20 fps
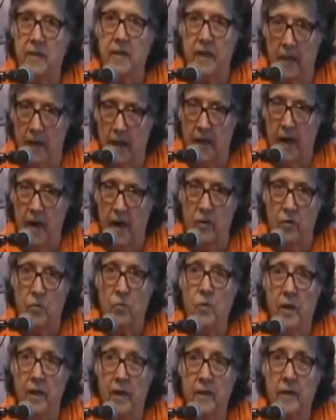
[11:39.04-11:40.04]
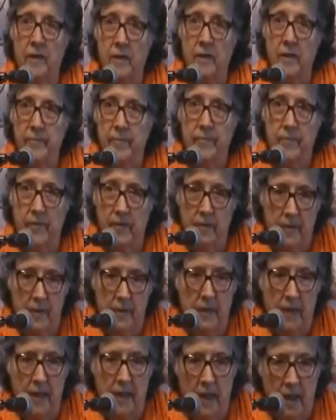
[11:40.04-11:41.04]
Get out the way.
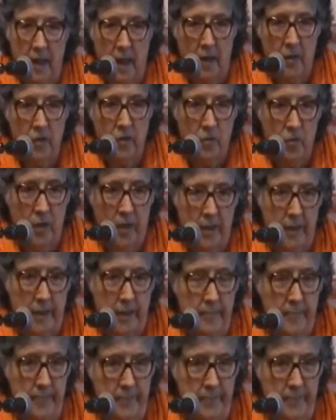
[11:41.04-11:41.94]
Get out the way.